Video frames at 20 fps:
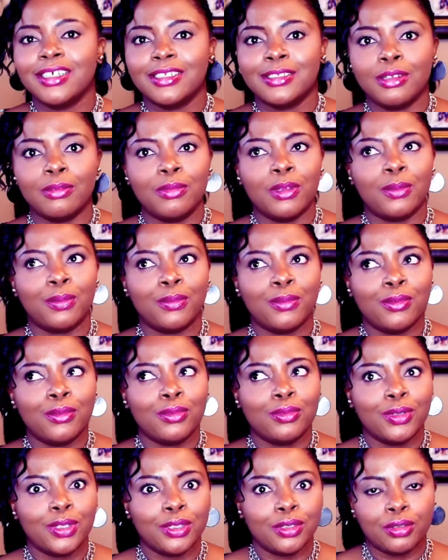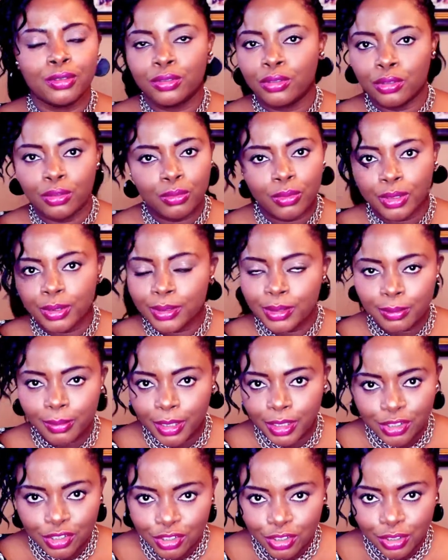some people we don't want to
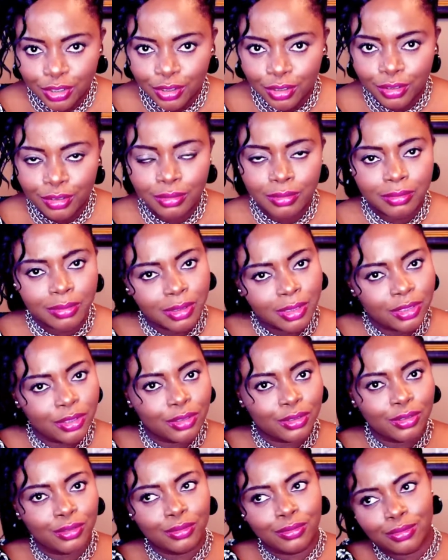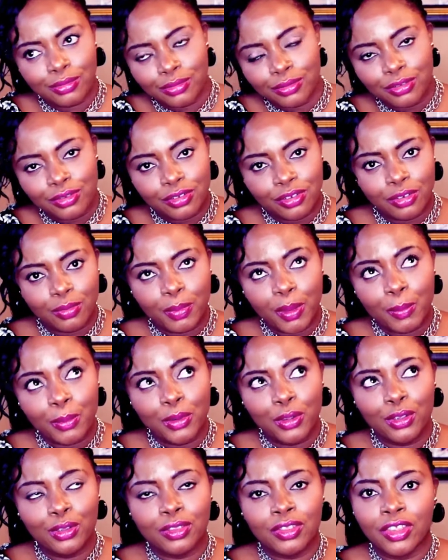mention into, you know, people
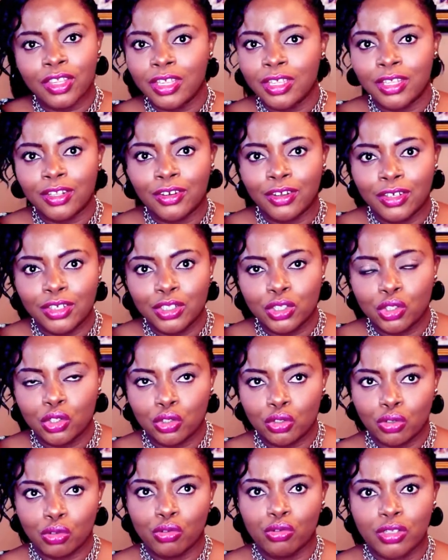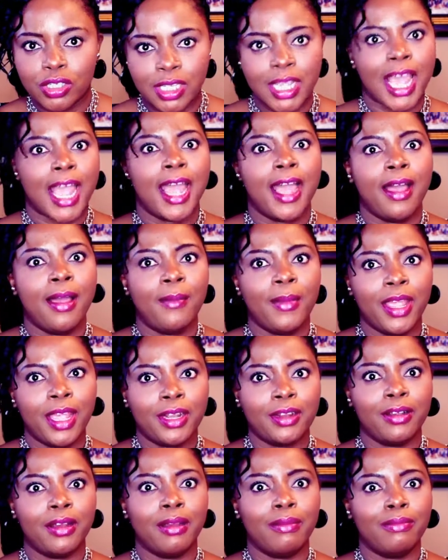you think they're not into scam
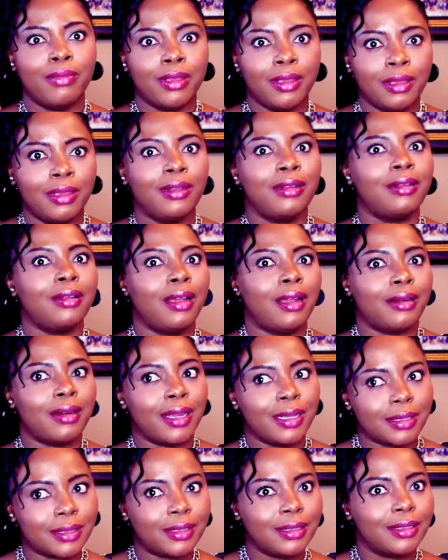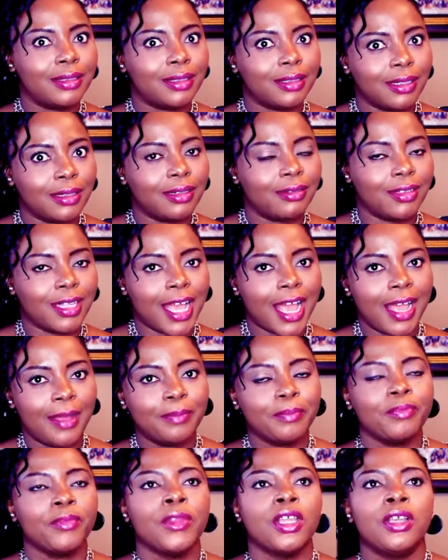end up being arrested and all of
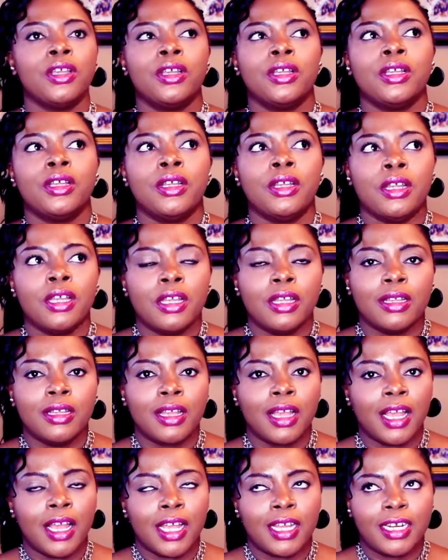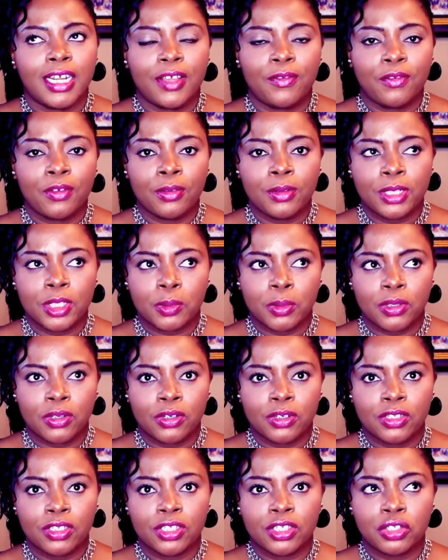that. And I feel it's
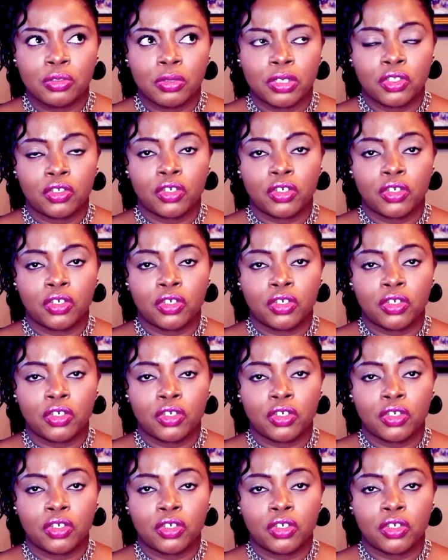because they were